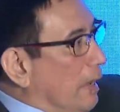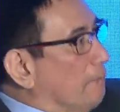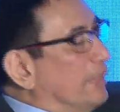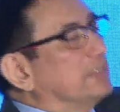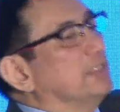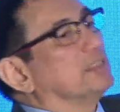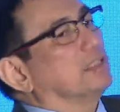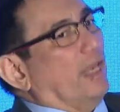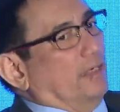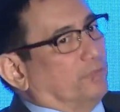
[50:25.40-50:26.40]
But since
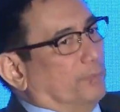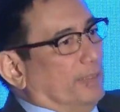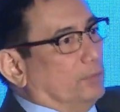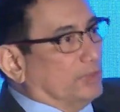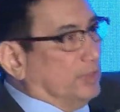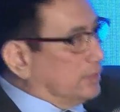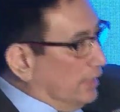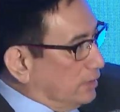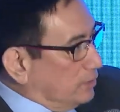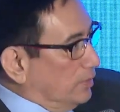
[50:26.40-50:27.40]
everybody was
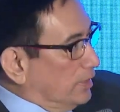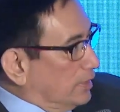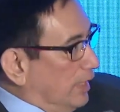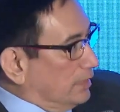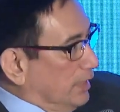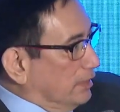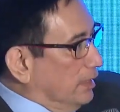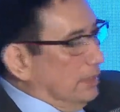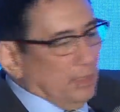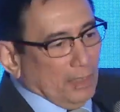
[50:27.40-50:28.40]
excited to discuss it,
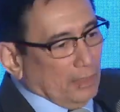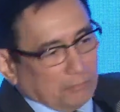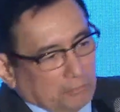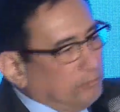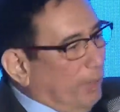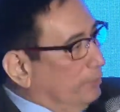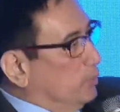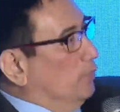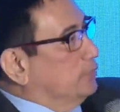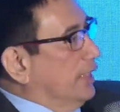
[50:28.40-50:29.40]
it bumped
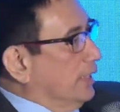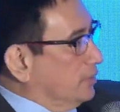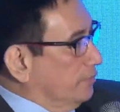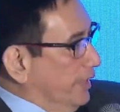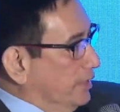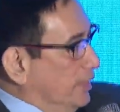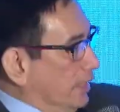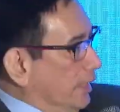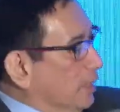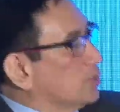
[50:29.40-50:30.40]
off the rest of the
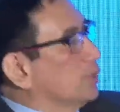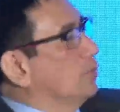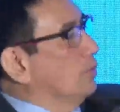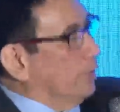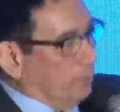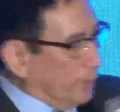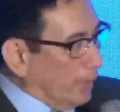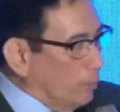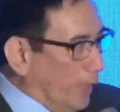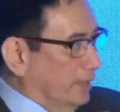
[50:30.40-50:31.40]
agenda. So we
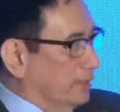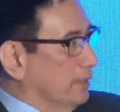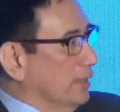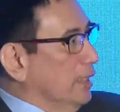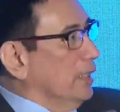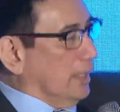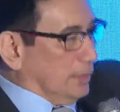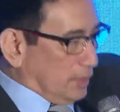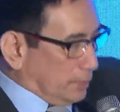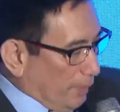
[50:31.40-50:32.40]
became wise.
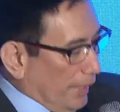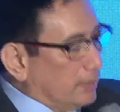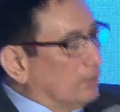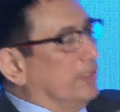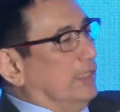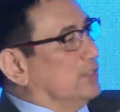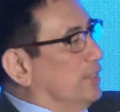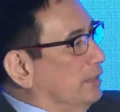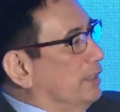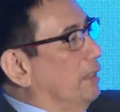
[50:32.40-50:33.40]
It is part of the
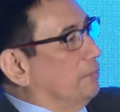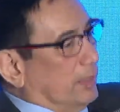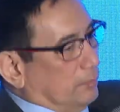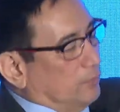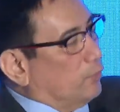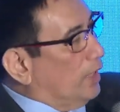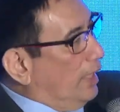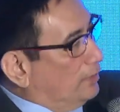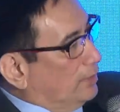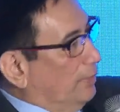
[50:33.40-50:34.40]
agenda, but before
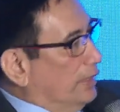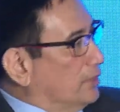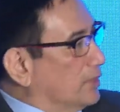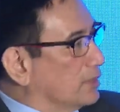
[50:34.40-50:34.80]
other matters.